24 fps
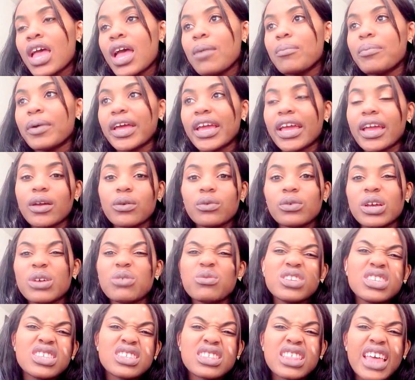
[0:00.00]
But it
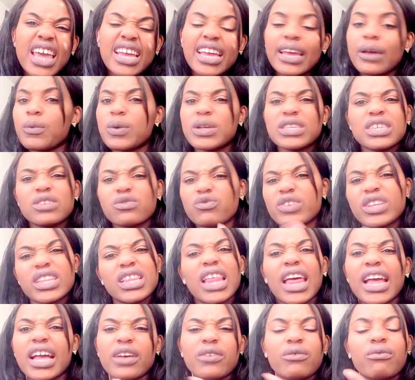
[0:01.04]
was like, it wasn't really
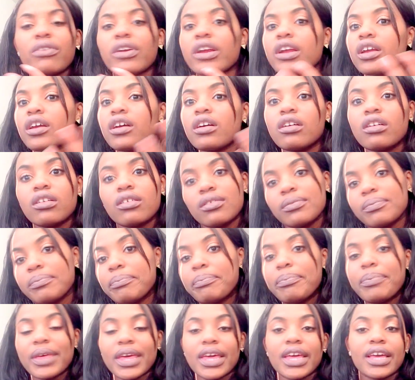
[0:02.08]
like a real
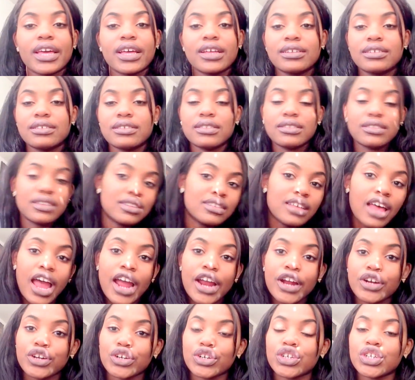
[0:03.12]
big
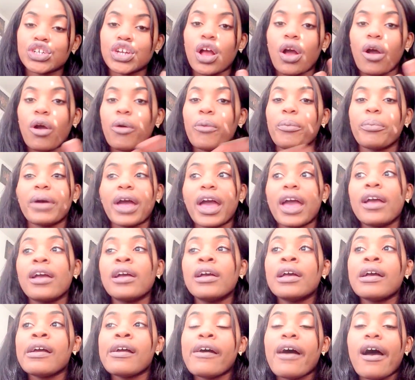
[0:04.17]
designer show, but
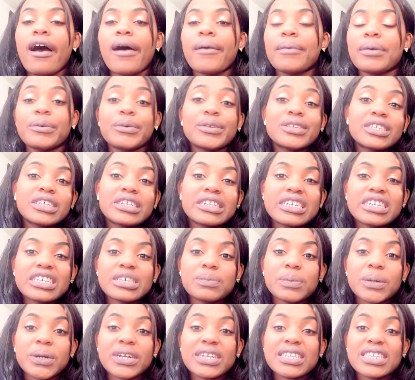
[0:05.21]
it was still an
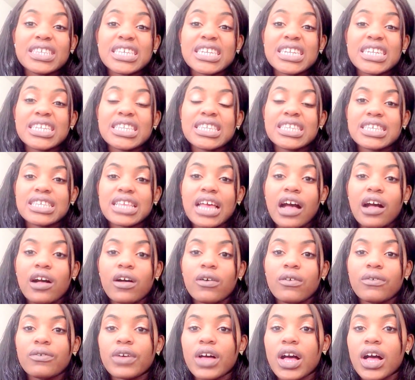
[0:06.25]
experience in
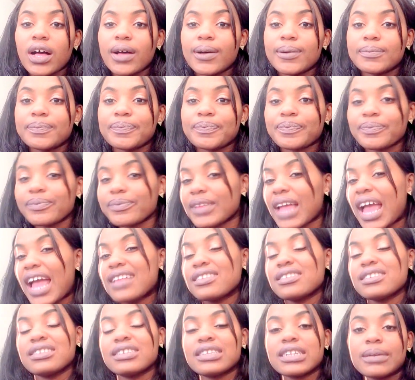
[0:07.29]
itself. I
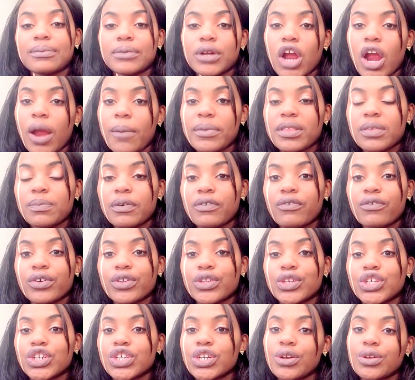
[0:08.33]
had to steam garments before
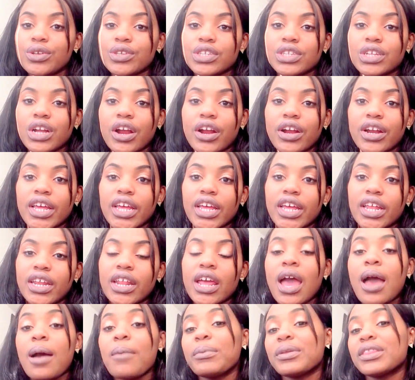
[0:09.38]
the show started,
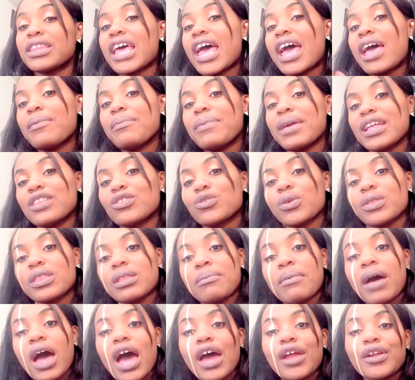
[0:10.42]
put the headbands on the
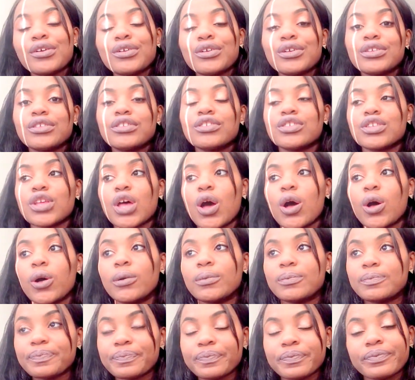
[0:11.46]
models,
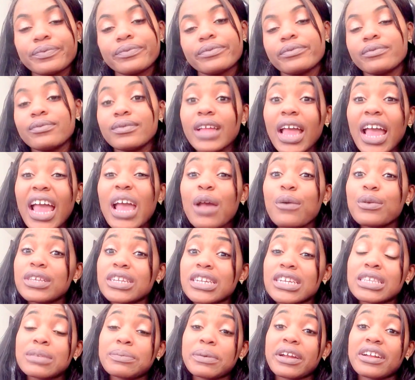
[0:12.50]
so it was
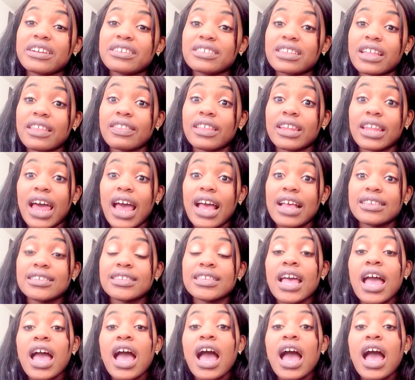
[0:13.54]
an experience nonetheless.